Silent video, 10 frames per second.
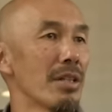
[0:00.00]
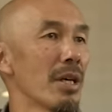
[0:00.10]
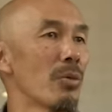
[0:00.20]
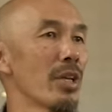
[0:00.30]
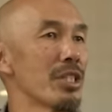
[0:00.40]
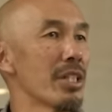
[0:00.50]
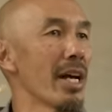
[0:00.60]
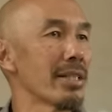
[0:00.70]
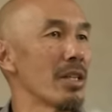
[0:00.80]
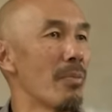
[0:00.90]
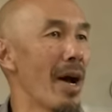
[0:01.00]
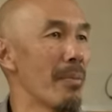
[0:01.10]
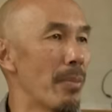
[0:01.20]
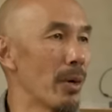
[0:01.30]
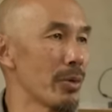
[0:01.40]
They're rejected by
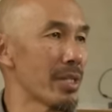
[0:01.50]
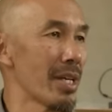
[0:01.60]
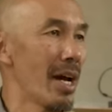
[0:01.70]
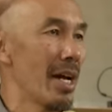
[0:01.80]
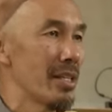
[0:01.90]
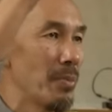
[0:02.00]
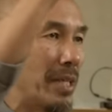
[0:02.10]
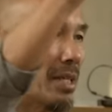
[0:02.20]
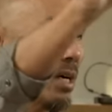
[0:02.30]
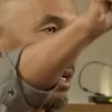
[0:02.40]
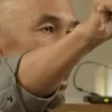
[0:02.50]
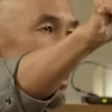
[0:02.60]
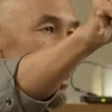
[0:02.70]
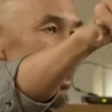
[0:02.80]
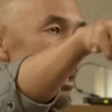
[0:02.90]
both sides
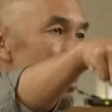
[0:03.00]
because